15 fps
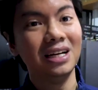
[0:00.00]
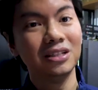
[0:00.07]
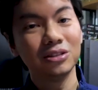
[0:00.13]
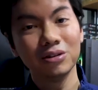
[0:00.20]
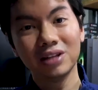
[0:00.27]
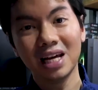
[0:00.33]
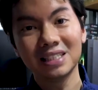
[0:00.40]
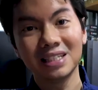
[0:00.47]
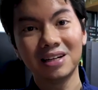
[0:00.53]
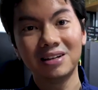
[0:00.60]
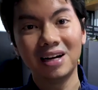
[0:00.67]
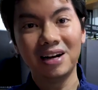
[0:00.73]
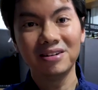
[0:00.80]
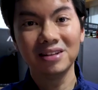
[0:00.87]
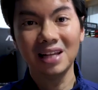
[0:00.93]
So that's
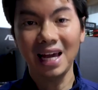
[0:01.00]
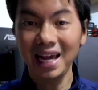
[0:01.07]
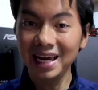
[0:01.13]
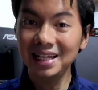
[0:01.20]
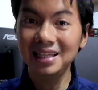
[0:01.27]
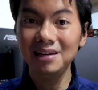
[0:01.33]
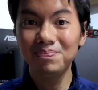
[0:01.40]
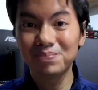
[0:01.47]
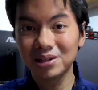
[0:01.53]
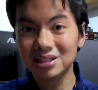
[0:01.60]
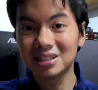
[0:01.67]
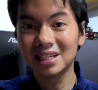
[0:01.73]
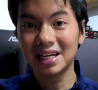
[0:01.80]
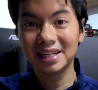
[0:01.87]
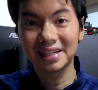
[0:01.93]
around
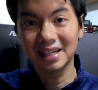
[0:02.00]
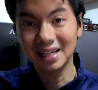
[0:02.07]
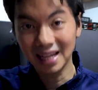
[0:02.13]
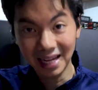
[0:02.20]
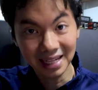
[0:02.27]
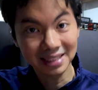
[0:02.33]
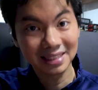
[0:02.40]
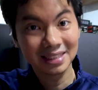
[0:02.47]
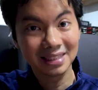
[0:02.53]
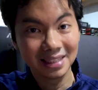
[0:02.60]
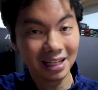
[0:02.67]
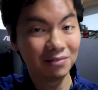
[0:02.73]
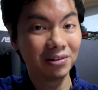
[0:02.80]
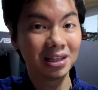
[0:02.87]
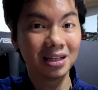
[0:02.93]
80% less
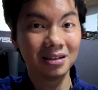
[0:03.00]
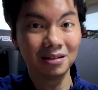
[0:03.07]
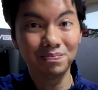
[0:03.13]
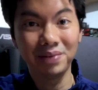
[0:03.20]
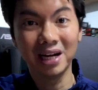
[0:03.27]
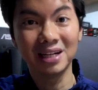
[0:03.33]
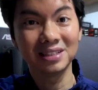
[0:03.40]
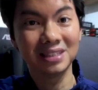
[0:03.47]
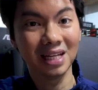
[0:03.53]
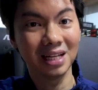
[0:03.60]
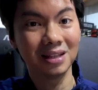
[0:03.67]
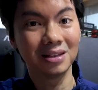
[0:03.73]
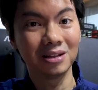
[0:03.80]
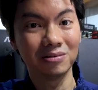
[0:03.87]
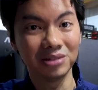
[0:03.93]
than what the repair
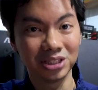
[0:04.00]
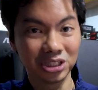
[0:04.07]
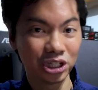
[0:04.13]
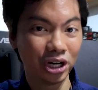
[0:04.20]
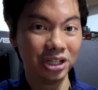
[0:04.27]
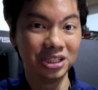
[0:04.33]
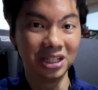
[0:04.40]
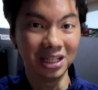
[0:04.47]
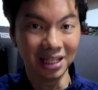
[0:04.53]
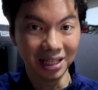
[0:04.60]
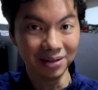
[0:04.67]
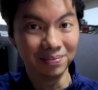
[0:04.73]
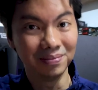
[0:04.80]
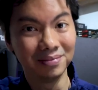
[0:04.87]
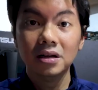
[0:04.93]
center was charging
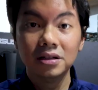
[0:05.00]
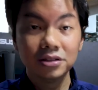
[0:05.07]
him.